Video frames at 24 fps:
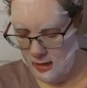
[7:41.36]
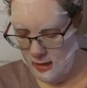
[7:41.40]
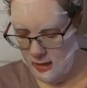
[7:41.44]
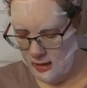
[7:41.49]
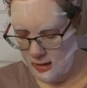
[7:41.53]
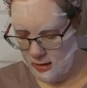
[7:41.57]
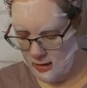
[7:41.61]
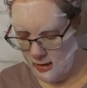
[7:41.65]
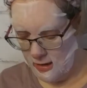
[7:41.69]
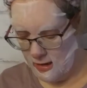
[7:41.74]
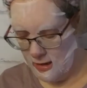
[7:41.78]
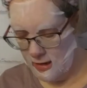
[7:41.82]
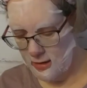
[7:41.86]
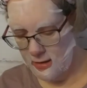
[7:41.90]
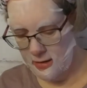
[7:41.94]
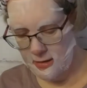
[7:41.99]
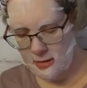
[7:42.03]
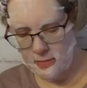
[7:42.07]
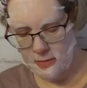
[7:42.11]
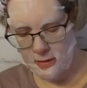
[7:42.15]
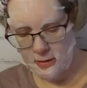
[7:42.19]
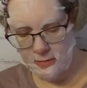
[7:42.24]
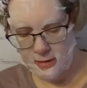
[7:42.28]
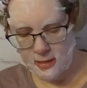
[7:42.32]
Again,
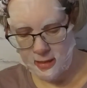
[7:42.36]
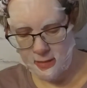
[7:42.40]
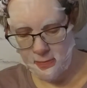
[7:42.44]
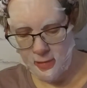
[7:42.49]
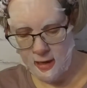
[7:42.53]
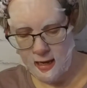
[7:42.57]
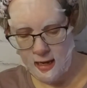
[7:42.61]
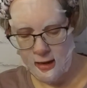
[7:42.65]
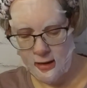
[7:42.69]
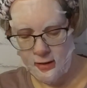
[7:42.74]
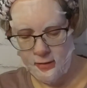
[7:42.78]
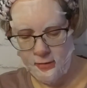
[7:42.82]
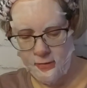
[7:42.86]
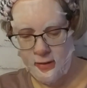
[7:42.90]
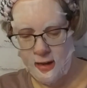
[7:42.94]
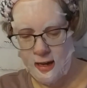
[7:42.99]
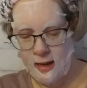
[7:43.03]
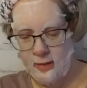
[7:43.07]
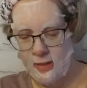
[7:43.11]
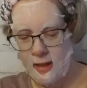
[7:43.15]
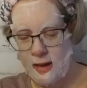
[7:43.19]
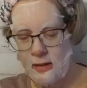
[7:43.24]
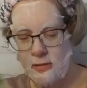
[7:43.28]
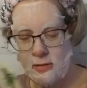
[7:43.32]
this one was a pack of
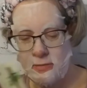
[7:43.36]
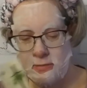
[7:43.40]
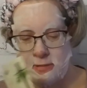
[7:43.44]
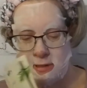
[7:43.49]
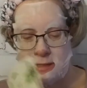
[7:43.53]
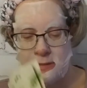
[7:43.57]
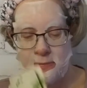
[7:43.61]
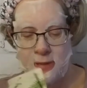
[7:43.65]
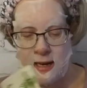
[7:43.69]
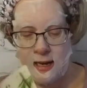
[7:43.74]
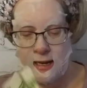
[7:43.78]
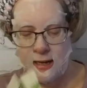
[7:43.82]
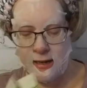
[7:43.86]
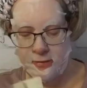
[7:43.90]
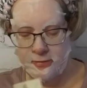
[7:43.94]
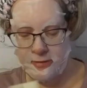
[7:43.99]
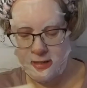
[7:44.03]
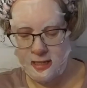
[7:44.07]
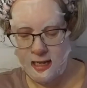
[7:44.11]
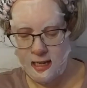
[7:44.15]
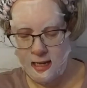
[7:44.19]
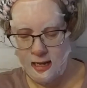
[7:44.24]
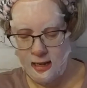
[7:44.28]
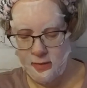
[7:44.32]
five. That one was a pack of
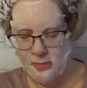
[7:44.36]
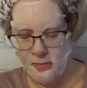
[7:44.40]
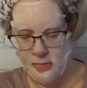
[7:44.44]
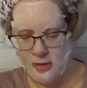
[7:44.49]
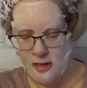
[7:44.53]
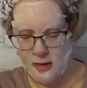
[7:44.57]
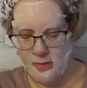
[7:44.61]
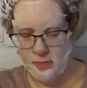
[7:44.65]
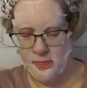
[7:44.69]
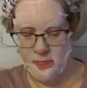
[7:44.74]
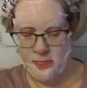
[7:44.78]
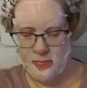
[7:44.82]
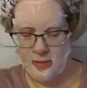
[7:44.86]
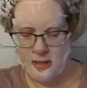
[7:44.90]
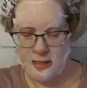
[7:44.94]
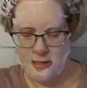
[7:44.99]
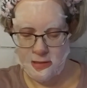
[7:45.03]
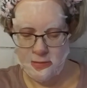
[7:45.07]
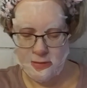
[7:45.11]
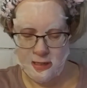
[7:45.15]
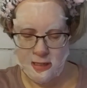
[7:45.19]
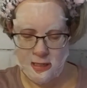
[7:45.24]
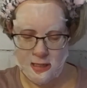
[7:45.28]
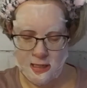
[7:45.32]
ten, but
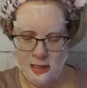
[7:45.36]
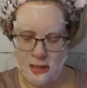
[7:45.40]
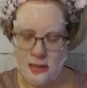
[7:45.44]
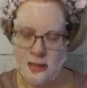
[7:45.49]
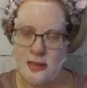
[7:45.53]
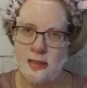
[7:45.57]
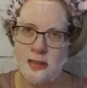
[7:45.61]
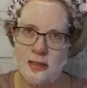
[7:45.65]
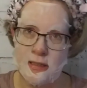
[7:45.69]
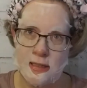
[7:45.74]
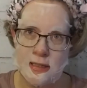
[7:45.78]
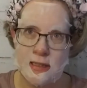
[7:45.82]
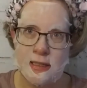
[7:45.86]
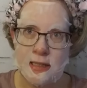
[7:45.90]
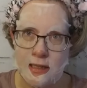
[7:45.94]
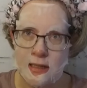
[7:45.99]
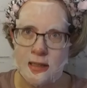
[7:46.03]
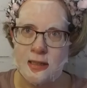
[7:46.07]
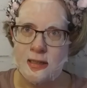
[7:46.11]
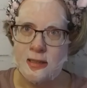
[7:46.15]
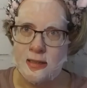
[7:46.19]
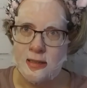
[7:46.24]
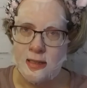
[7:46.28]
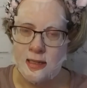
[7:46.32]
this was still
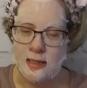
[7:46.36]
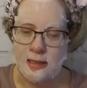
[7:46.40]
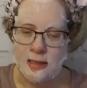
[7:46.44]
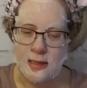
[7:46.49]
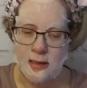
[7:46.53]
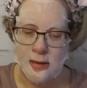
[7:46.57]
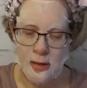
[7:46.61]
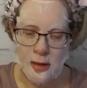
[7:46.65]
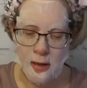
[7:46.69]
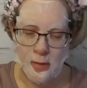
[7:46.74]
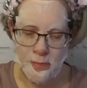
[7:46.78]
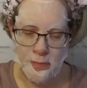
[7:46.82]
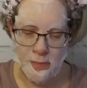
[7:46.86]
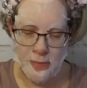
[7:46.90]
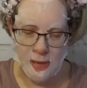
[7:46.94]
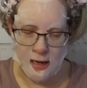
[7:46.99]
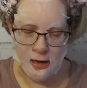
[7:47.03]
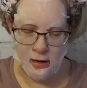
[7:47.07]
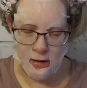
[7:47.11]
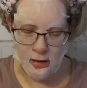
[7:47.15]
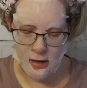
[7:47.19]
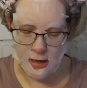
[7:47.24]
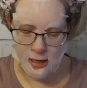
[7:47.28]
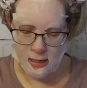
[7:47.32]
still a slightly a
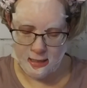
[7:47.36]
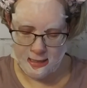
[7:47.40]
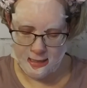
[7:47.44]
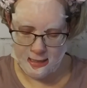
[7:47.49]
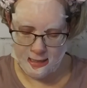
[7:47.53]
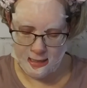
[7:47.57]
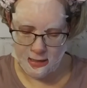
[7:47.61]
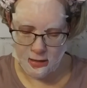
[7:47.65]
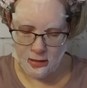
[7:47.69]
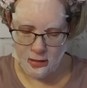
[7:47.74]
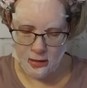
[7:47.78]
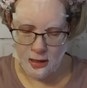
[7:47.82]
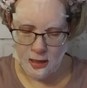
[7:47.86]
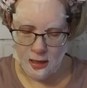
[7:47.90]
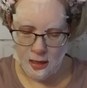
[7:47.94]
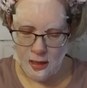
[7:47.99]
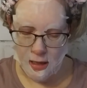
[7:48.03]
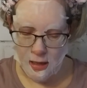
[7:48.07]
better deal.